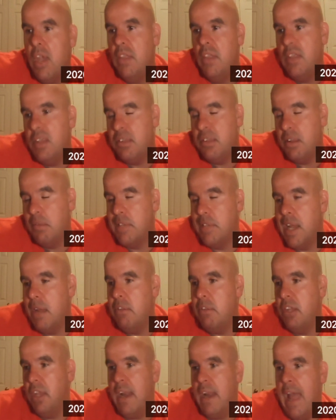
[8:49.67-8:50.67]
that sometimes
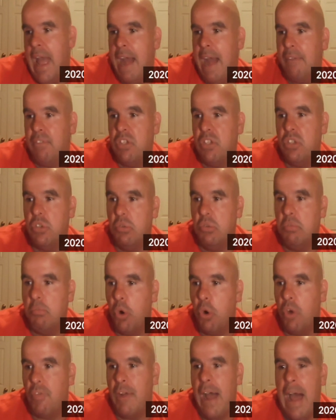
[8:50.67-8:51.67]
you're going to have to do
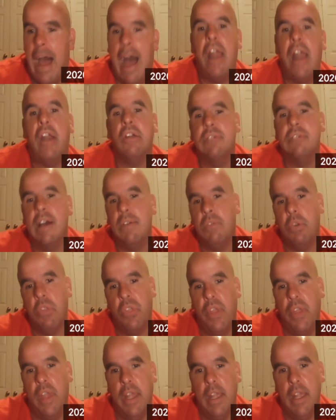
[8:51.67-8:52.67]
more of a higher level
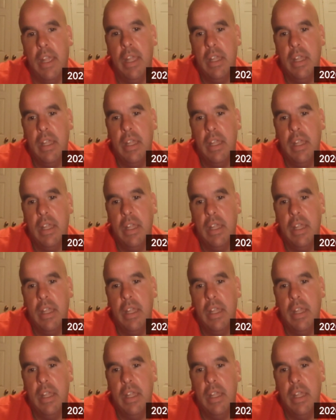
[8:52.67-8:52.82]
thing,